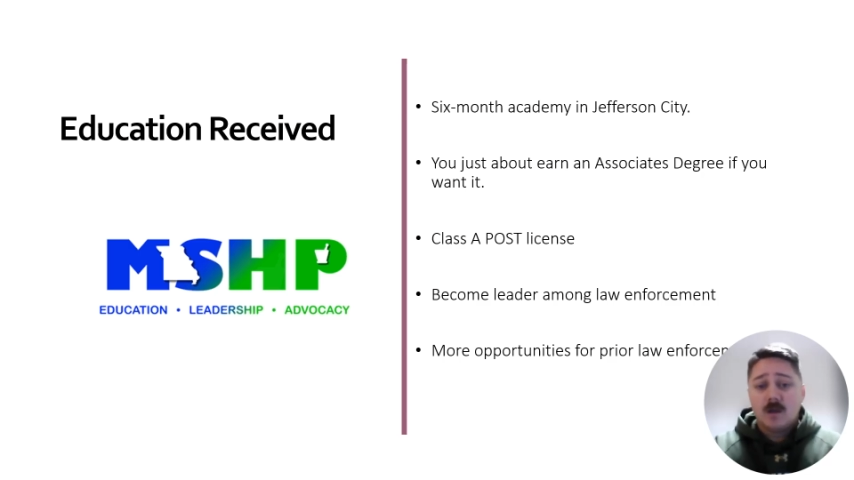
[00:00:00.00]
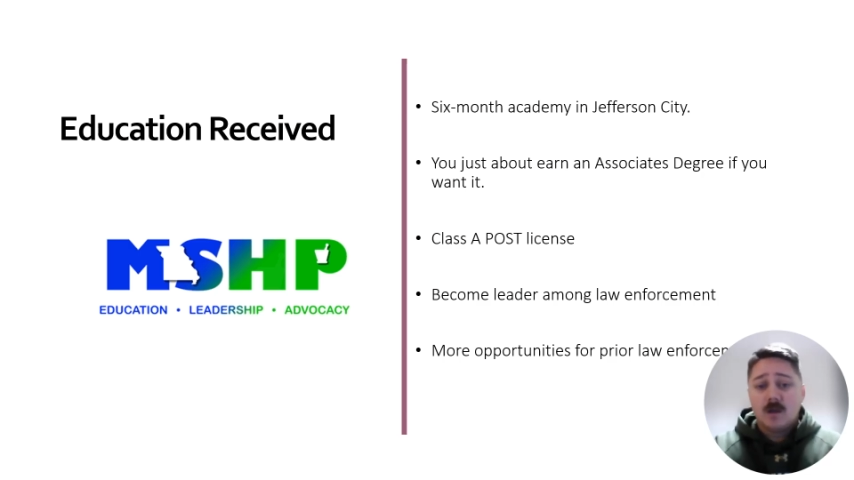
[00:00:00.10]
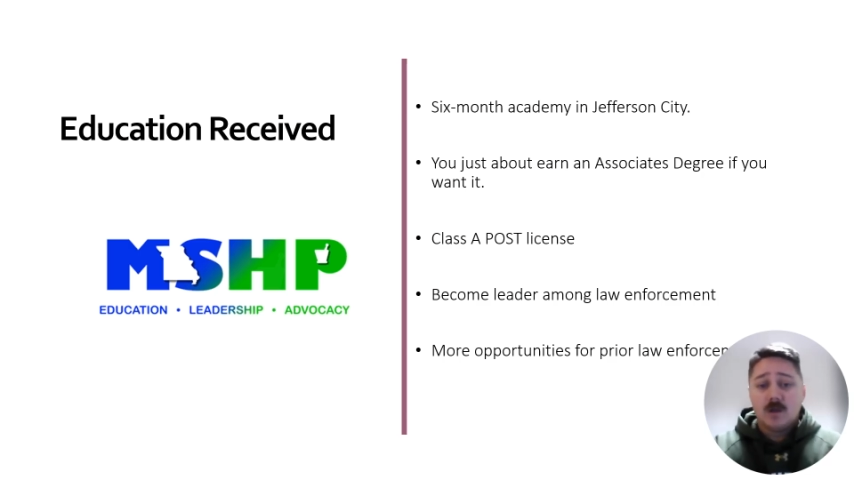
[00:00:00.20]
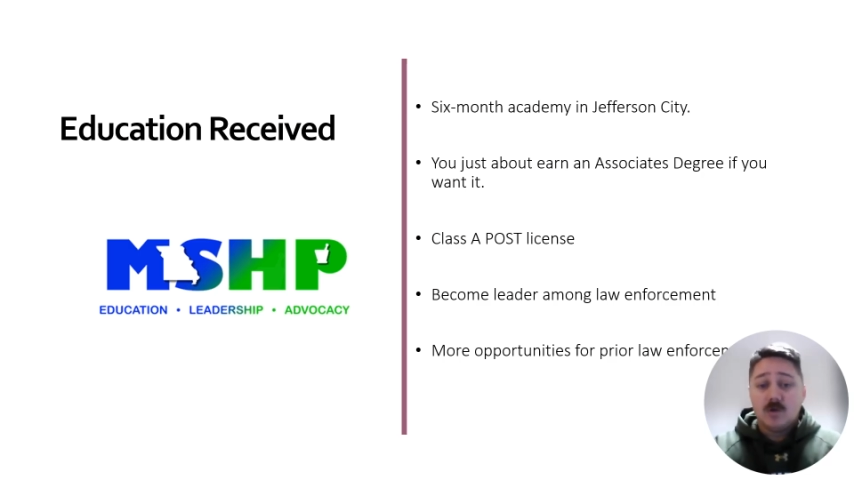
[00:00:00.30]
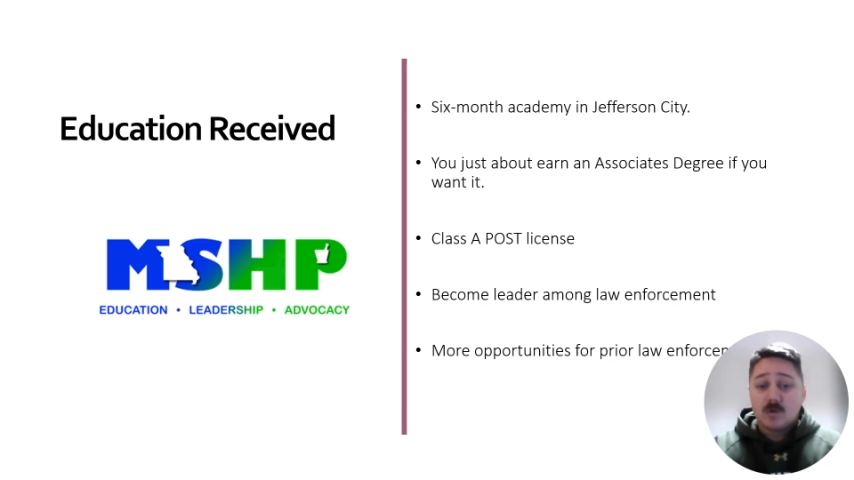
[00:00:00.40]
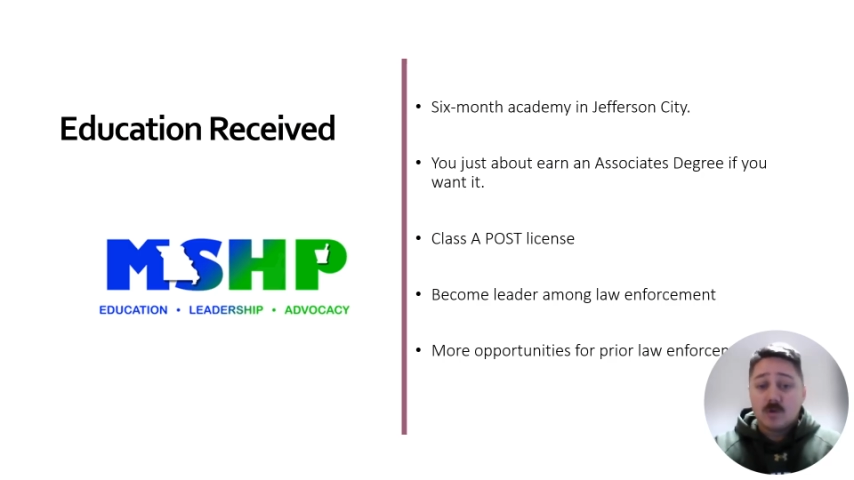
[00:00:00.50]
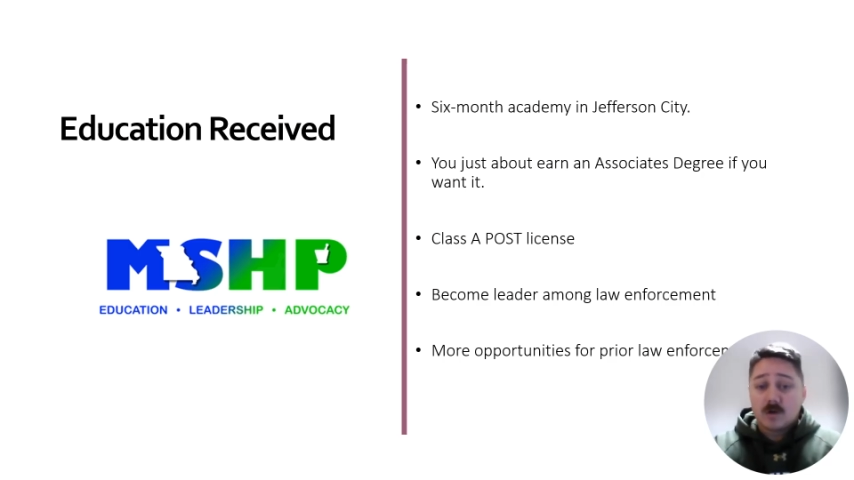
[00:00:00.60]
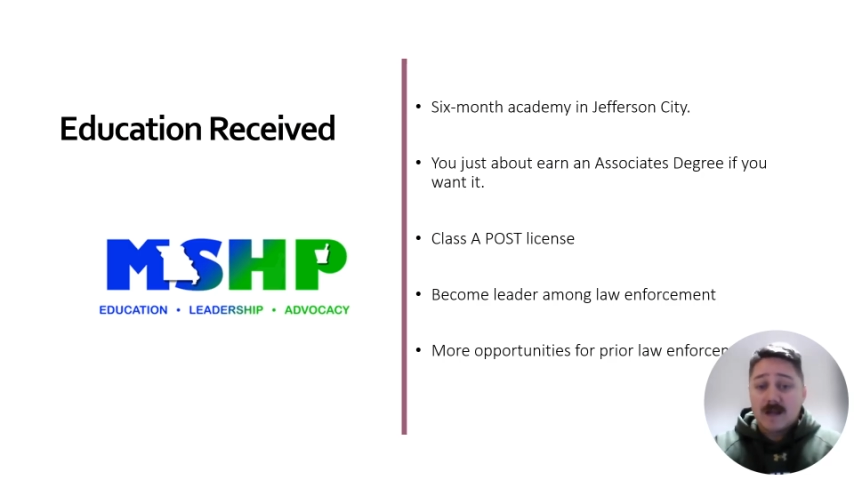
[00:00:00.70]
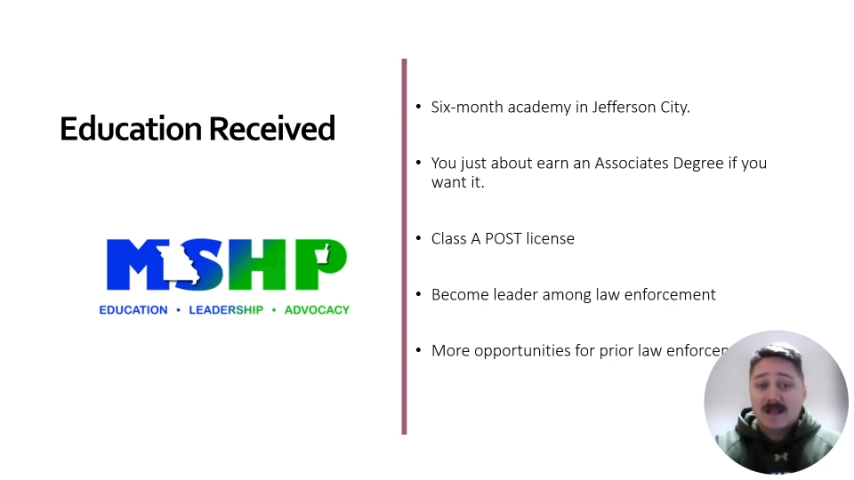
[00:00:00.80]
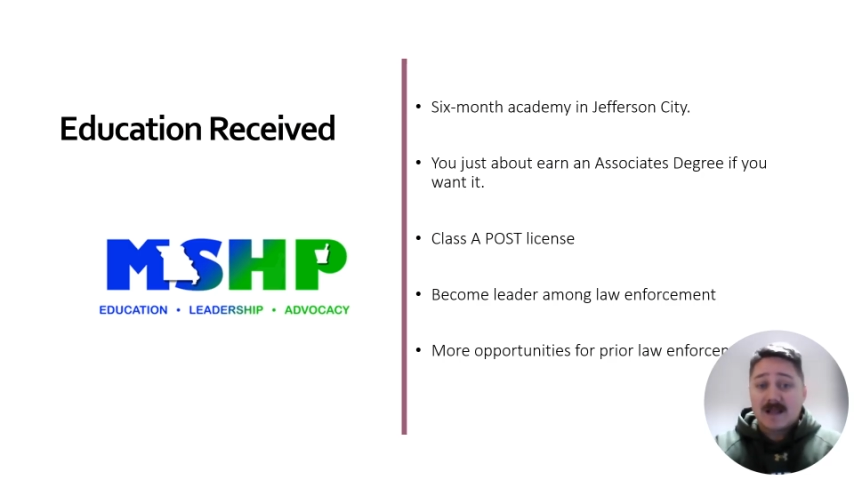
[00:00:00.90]
You do earn
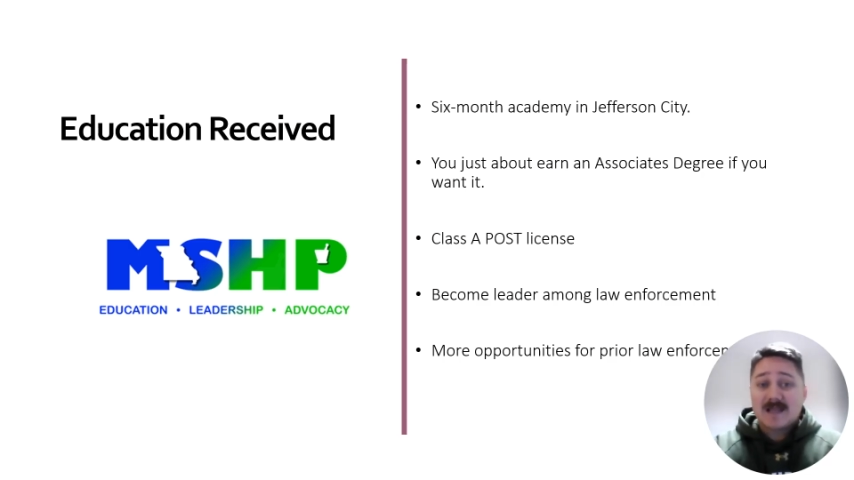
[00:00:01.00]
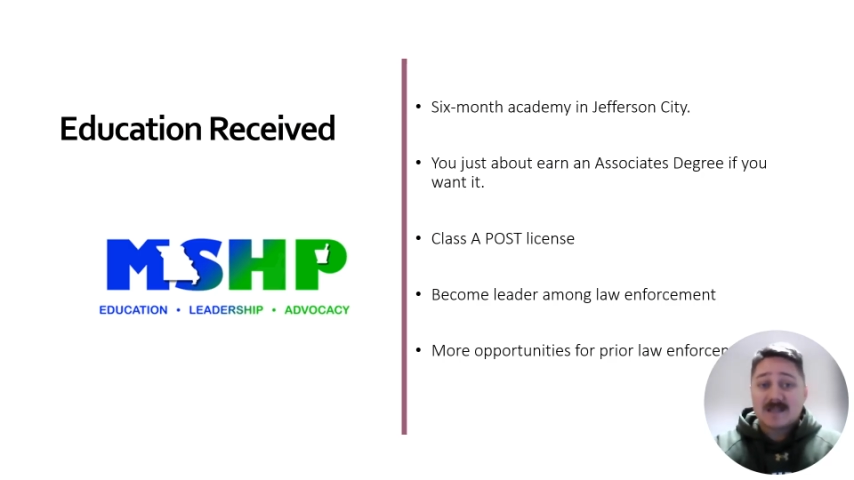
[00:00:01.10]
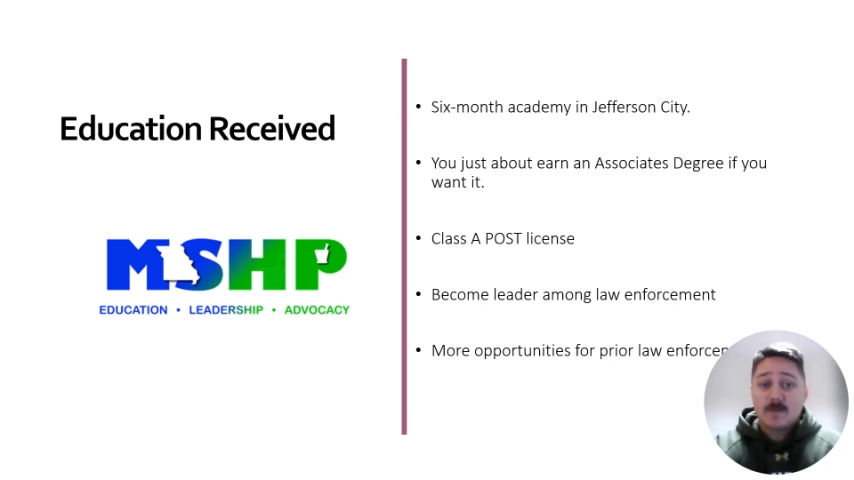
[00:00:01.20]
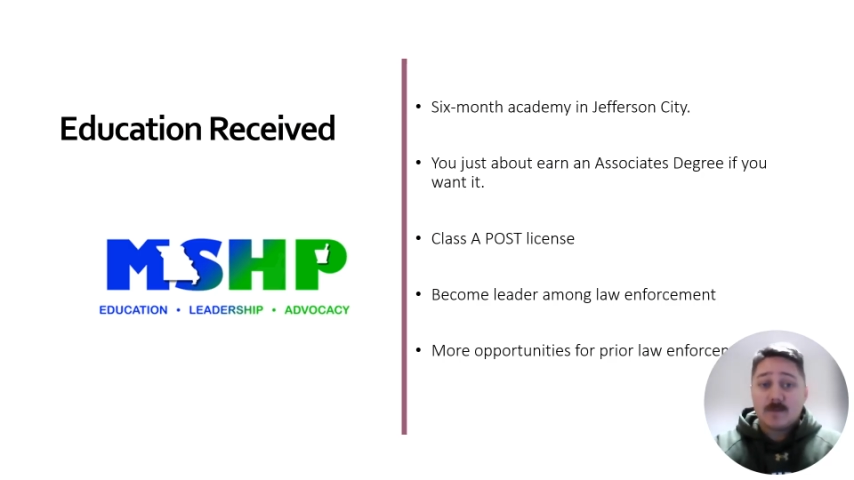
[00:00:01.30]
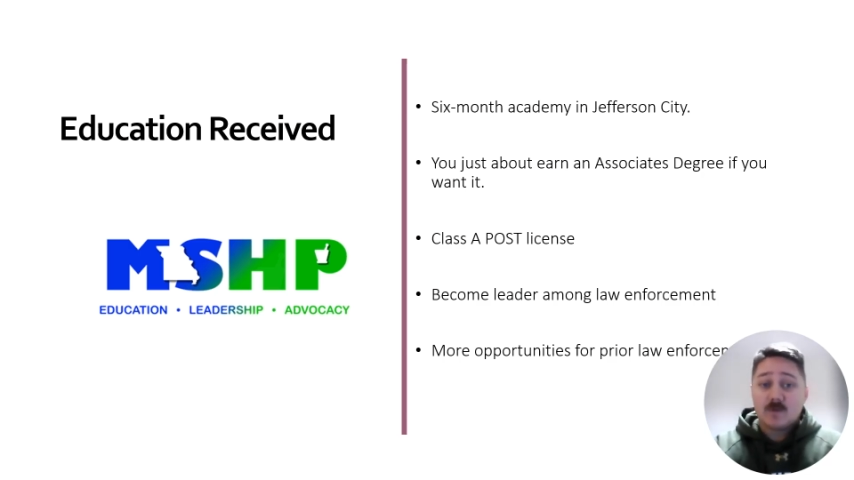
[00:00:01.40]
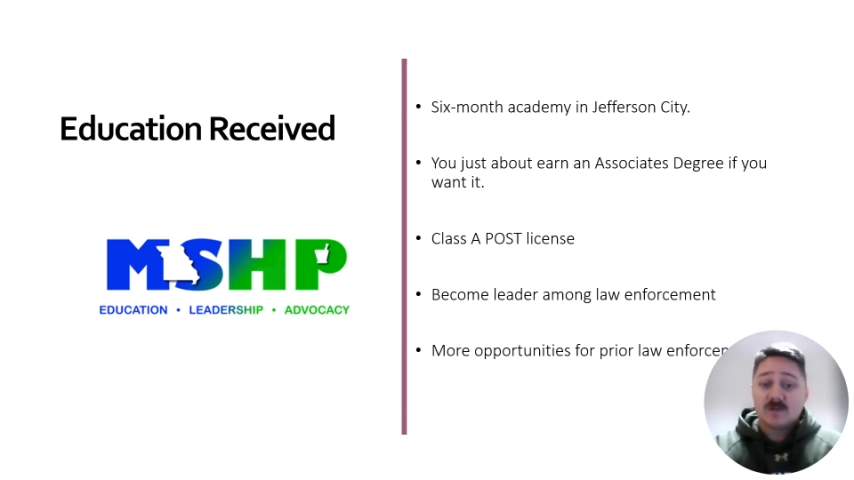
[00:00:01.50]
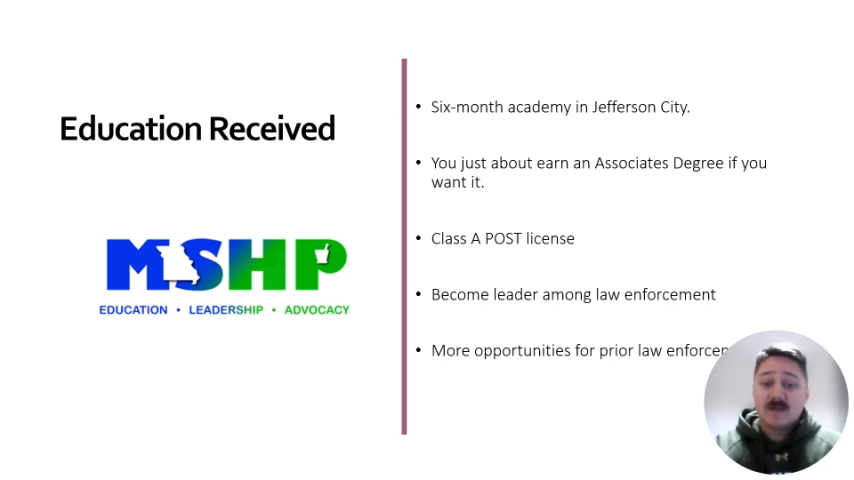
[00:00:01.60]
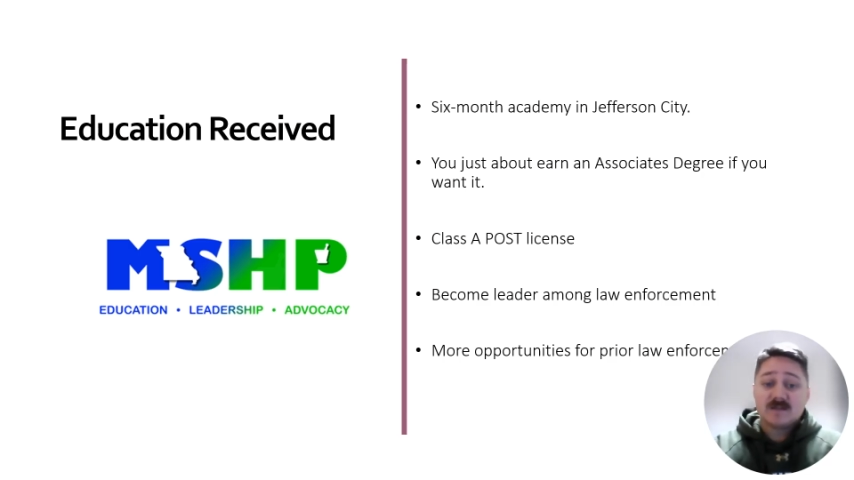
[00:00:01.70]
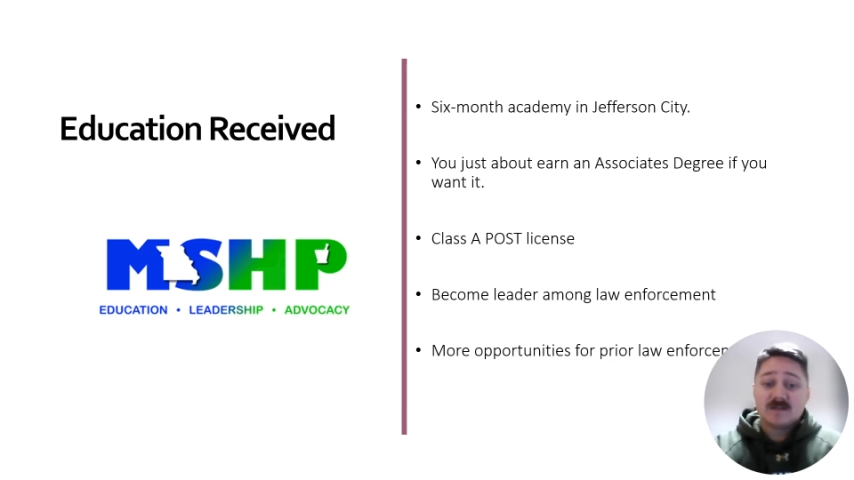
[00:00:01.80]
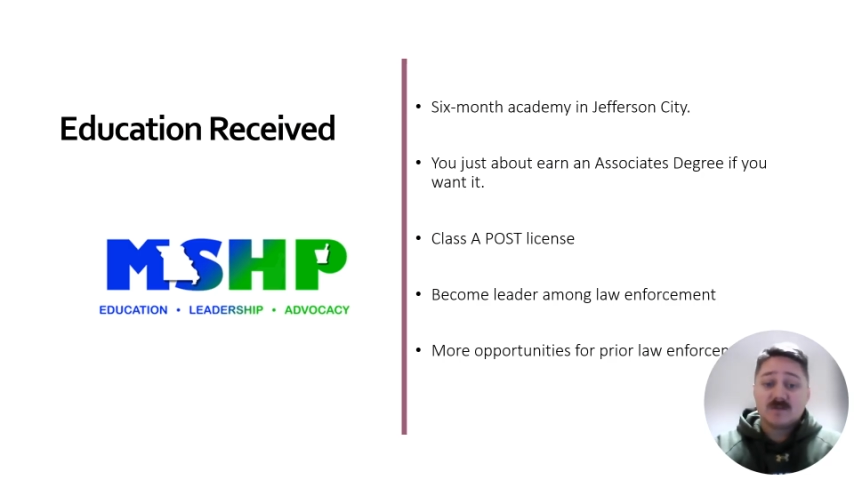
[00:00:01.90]
a Class A post
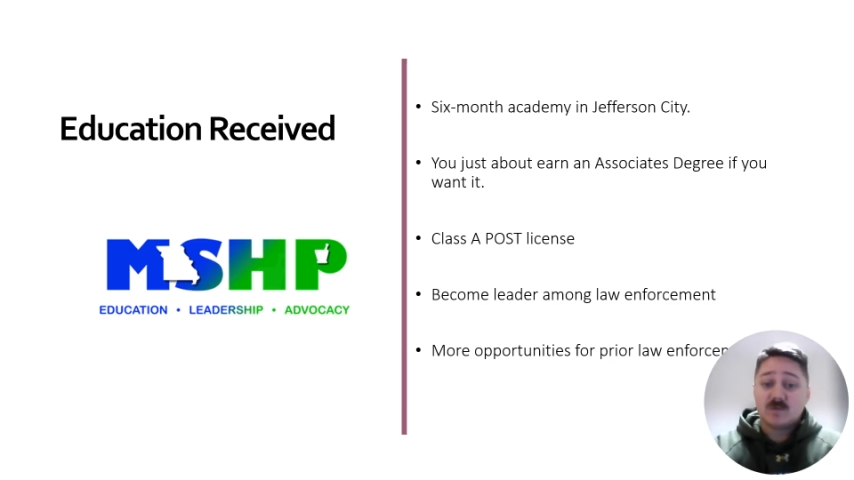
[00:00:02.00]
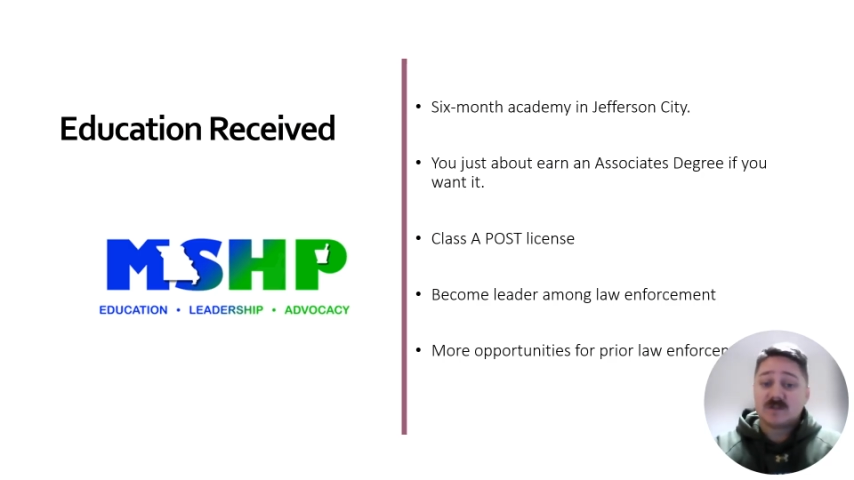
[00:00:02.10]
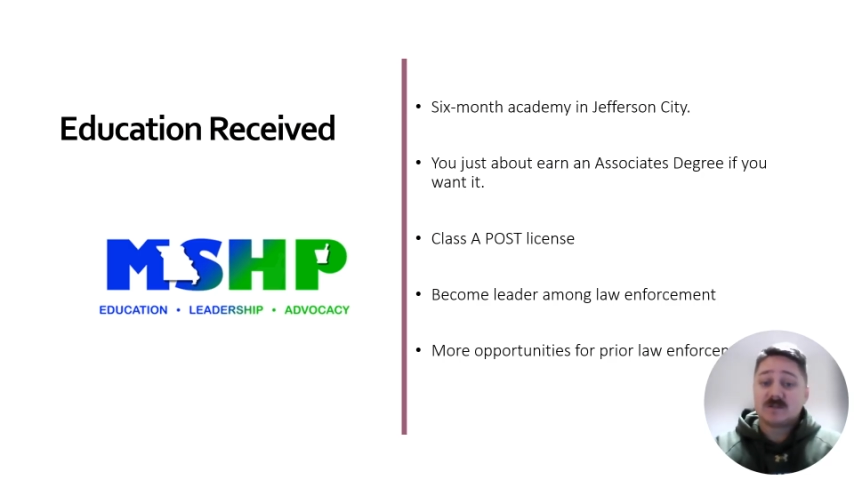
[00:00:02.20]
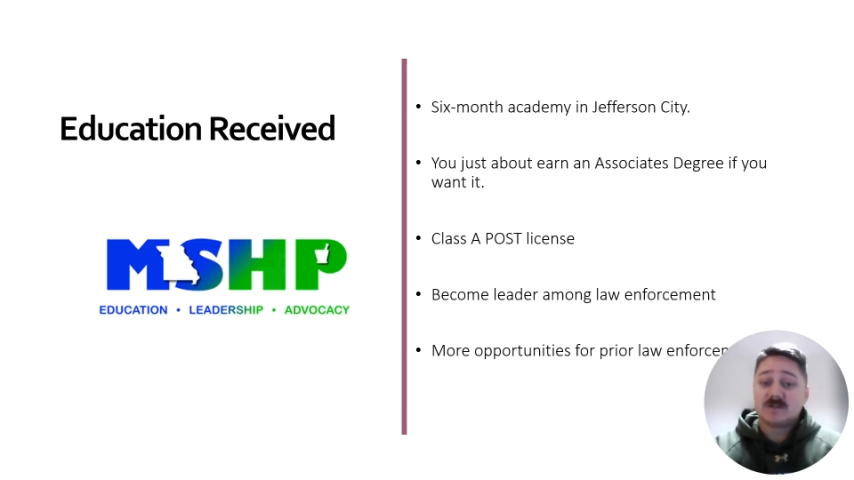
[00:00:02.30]
license, which is the